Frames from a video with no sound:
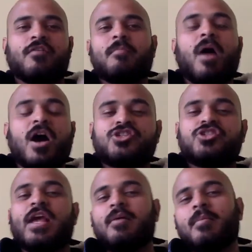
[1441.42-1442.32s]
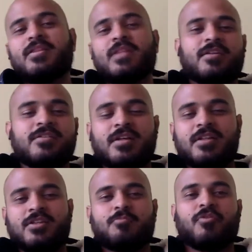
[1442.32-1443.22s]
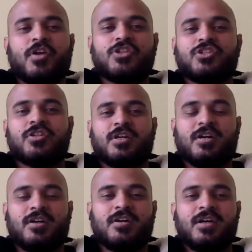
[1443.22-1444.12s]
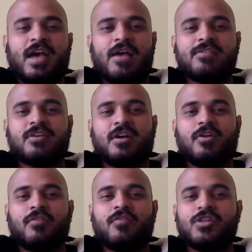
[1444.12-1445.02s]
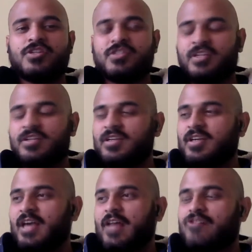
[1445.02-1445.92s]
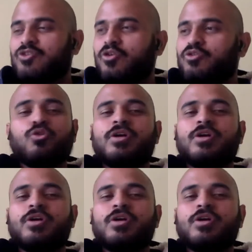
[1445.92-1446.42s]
function of the mastery element that this profession has a lot of richness in.